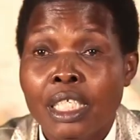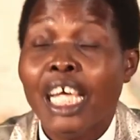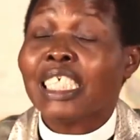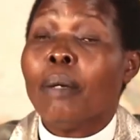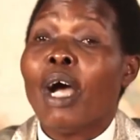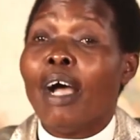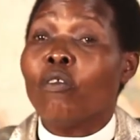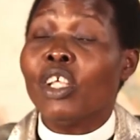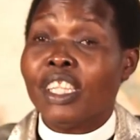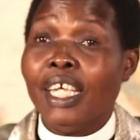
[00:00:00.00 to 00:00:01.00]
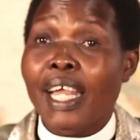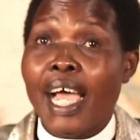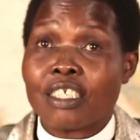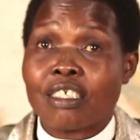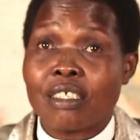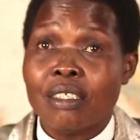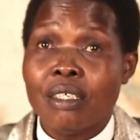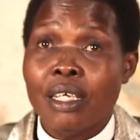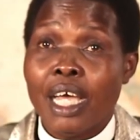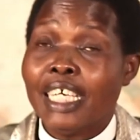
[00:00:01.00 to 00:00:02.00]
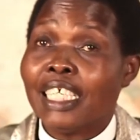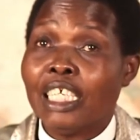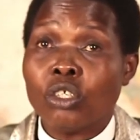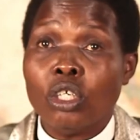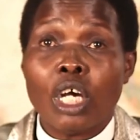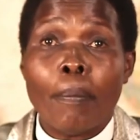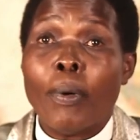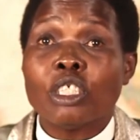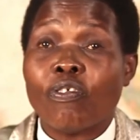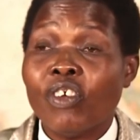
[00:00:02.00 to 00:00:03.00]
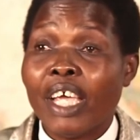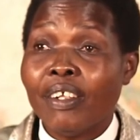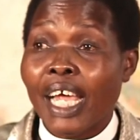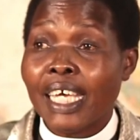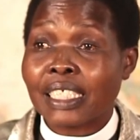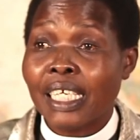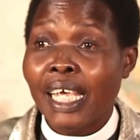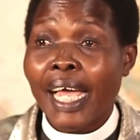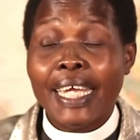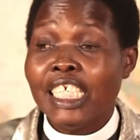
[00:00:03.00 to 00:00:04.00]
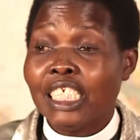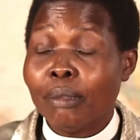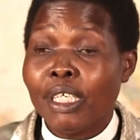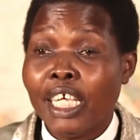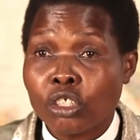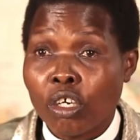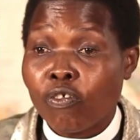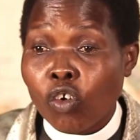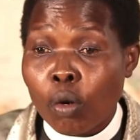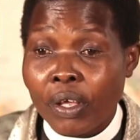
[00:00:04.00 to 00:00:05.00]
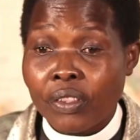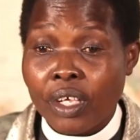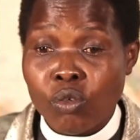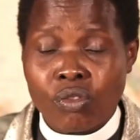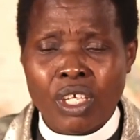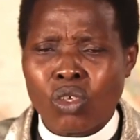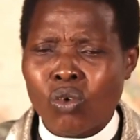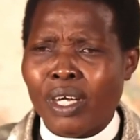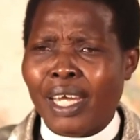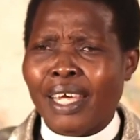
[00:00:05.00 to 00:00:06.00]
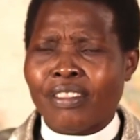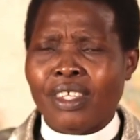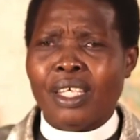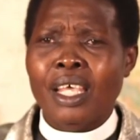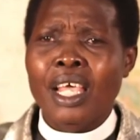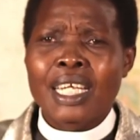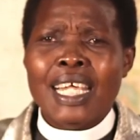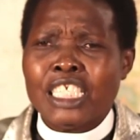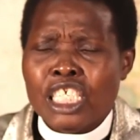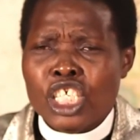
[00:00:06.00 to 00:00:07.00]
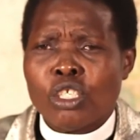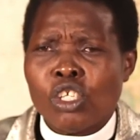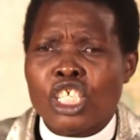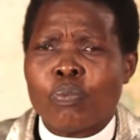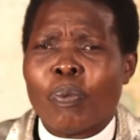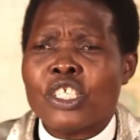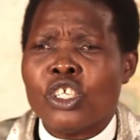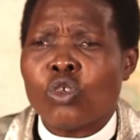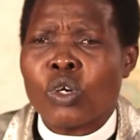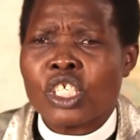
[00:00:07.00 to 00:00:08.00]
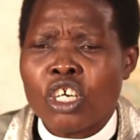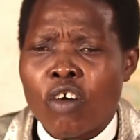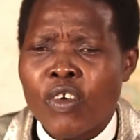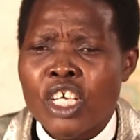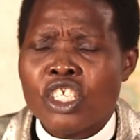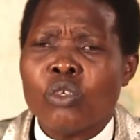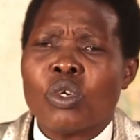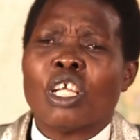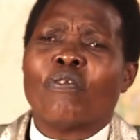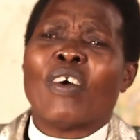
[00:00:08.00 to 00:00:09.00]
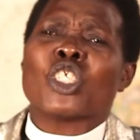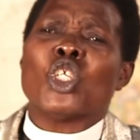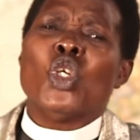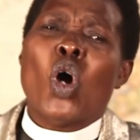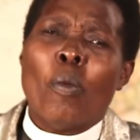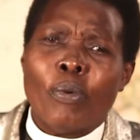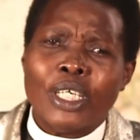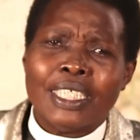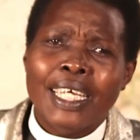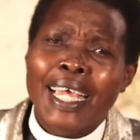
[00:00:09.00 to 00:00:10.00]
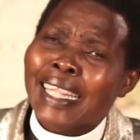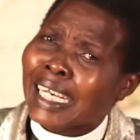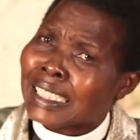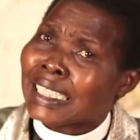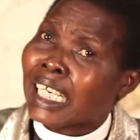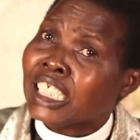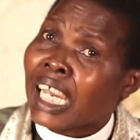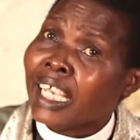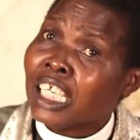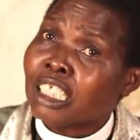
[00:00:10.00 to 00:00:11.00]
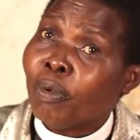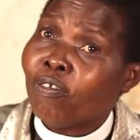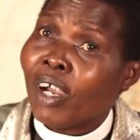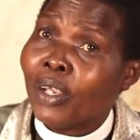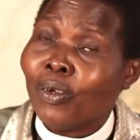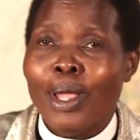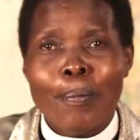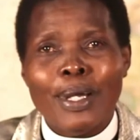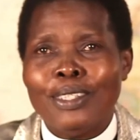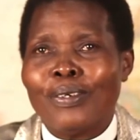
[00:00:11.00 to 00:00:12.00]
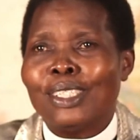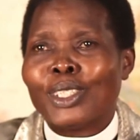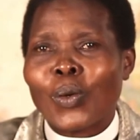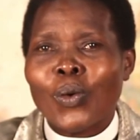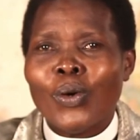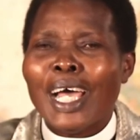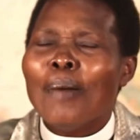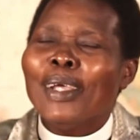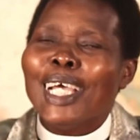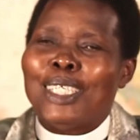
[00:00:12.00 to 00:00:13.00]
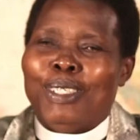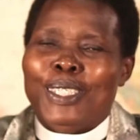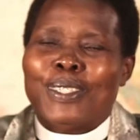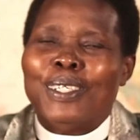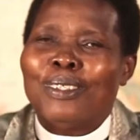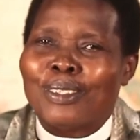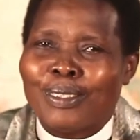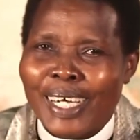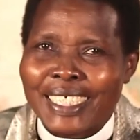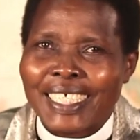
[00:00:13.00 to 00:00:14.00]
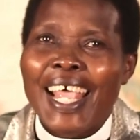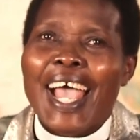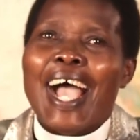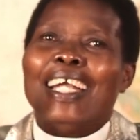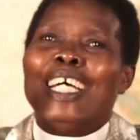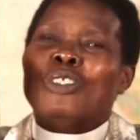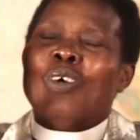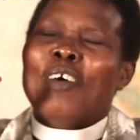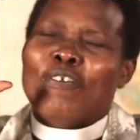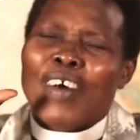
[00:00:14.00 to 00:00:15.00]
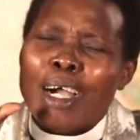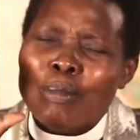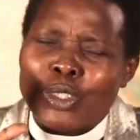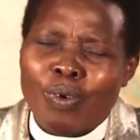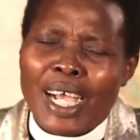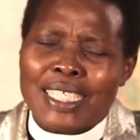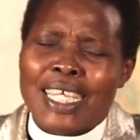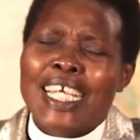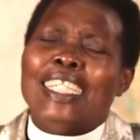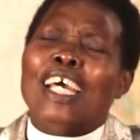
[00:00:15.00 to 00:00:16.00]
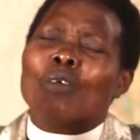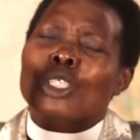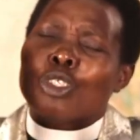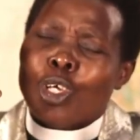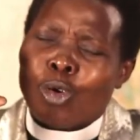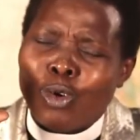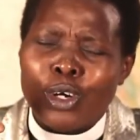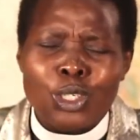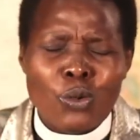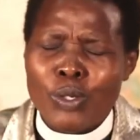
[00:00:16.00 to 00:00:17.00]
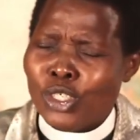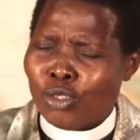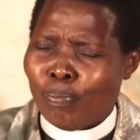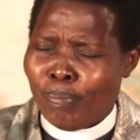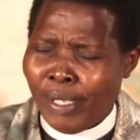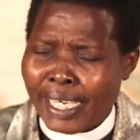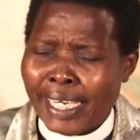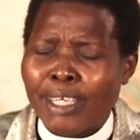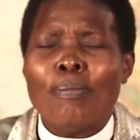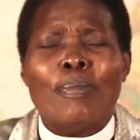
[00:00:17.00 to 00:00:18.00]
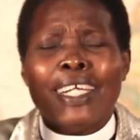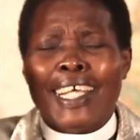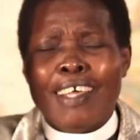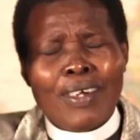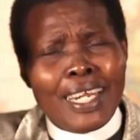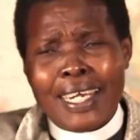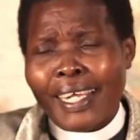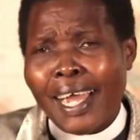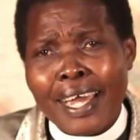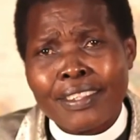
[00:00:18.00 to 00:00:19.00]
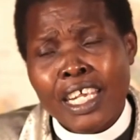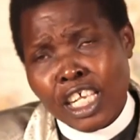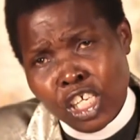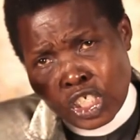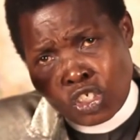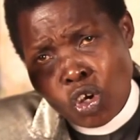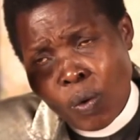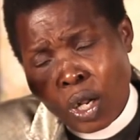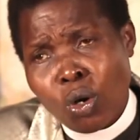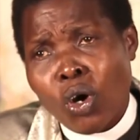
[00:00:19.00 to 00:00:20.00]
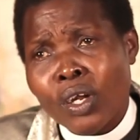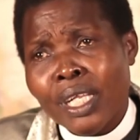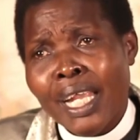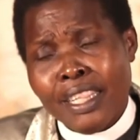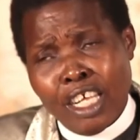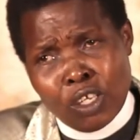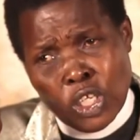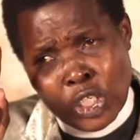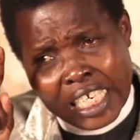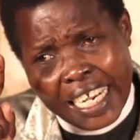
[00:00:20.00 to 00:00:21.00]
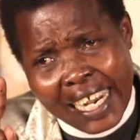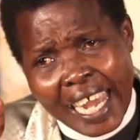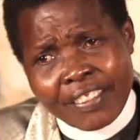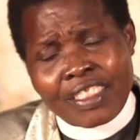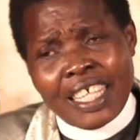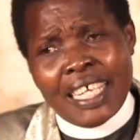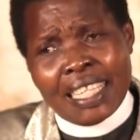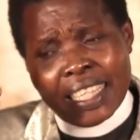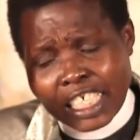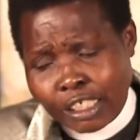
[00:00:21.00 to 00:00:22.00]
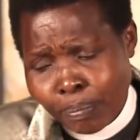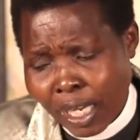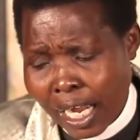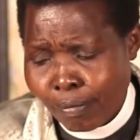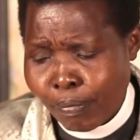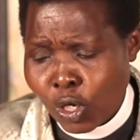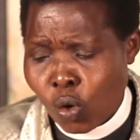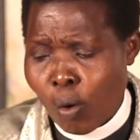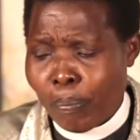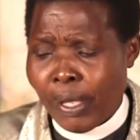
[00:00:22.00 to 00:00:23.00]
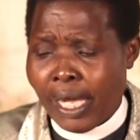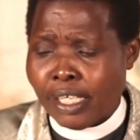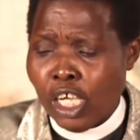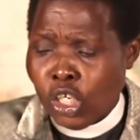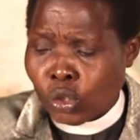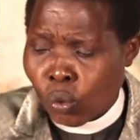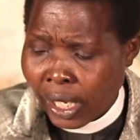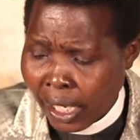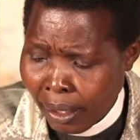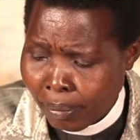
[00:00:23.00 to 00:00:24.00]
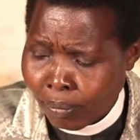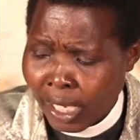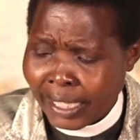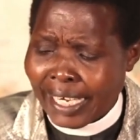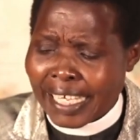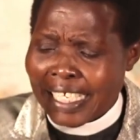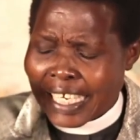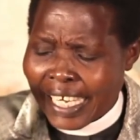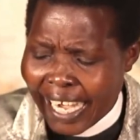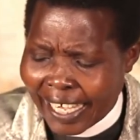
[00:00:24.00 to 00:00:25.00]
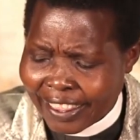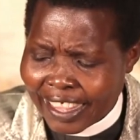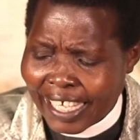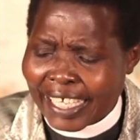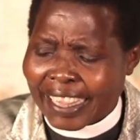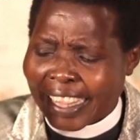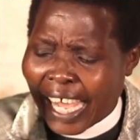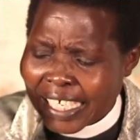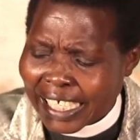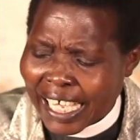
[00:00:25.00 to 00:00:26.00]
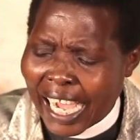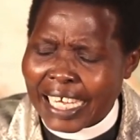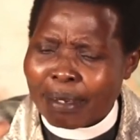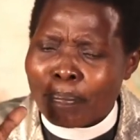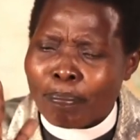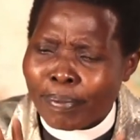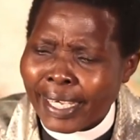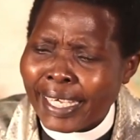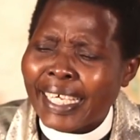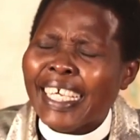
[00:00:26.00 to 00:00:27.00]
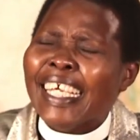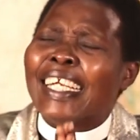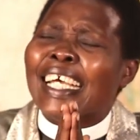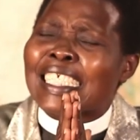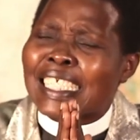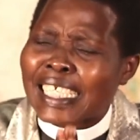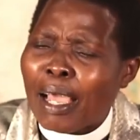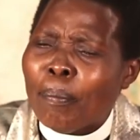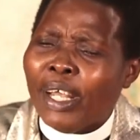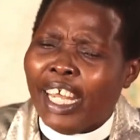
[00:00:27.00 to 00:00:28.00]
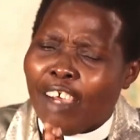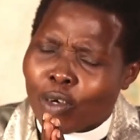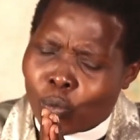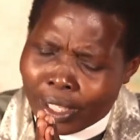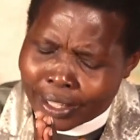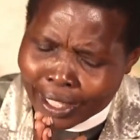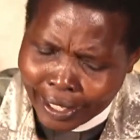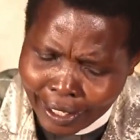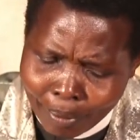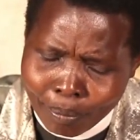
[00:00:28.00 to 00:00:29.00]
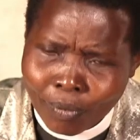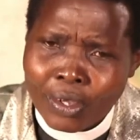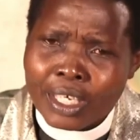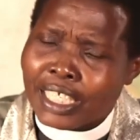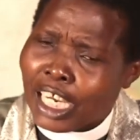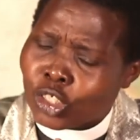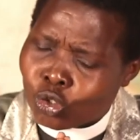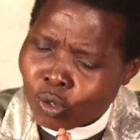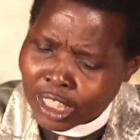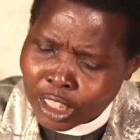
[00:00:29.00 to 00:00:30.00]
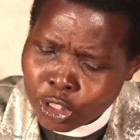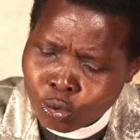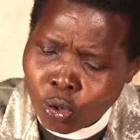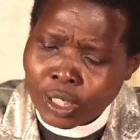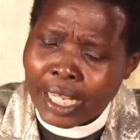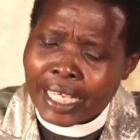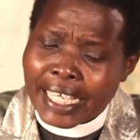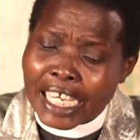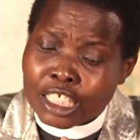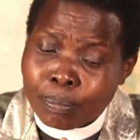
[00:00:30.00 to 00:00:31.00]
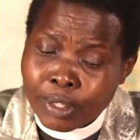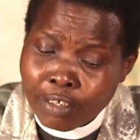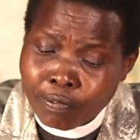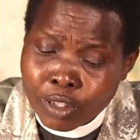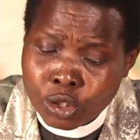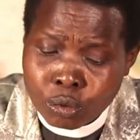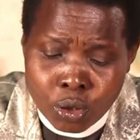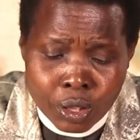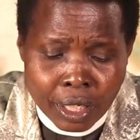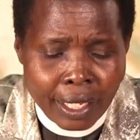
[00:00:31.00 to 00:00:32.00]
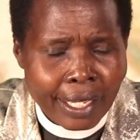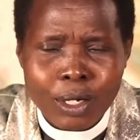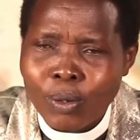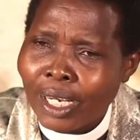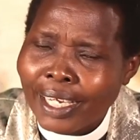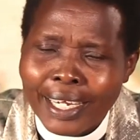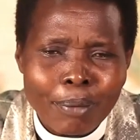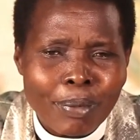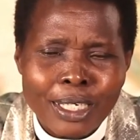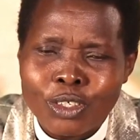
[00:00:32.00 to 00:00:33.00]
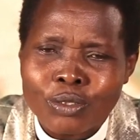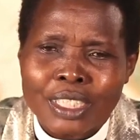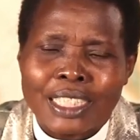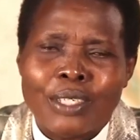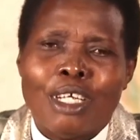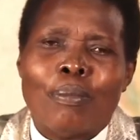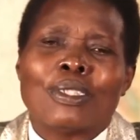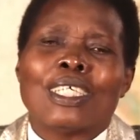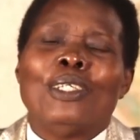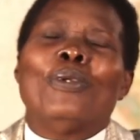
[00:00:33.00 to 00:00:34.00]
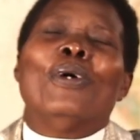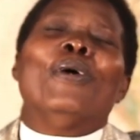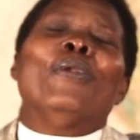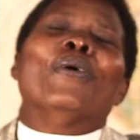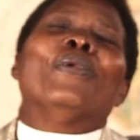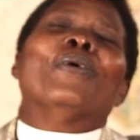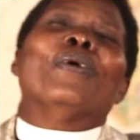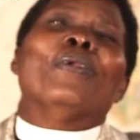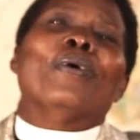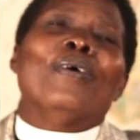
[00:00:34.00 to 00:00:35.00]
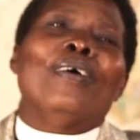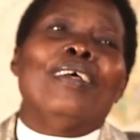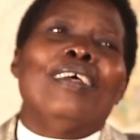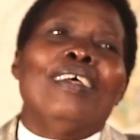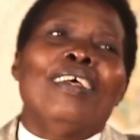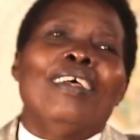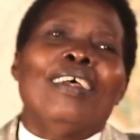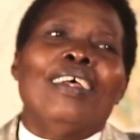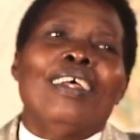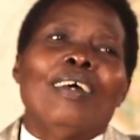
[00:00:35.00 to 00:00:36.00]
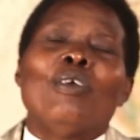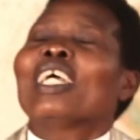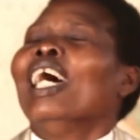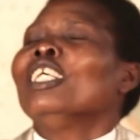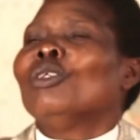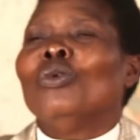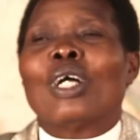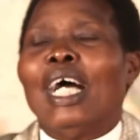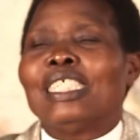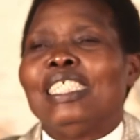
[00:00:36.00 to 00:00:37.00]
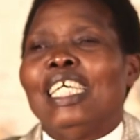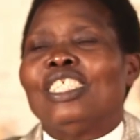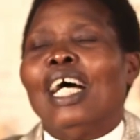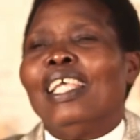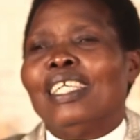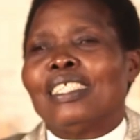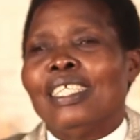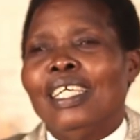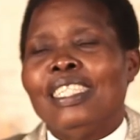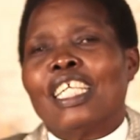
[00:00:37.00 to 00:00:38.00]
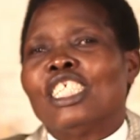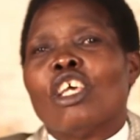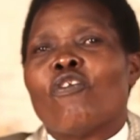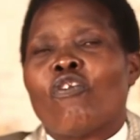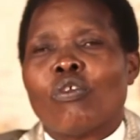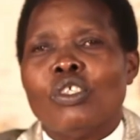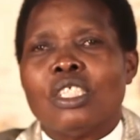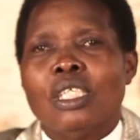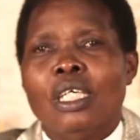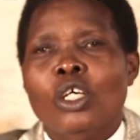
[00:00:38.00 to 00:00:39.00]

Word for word: There are some are within us. As I told you about fear in us and intimidation from within, you think you are nothing, that this despising yourself, seeing yourself as nobody, that is a giant before you. But there is a God. I'm here to introduce to us and to affirm to us, there is a God who is big. He made heaven and earth, is your God. There is nothing that can be compared to him. There is nothing that can be in the same level with him. Just trust this God. Just believe this God. And when Caleb and Joshua still, the people said, no, no, no, no, no. We can't look at the giant. There is a fruit.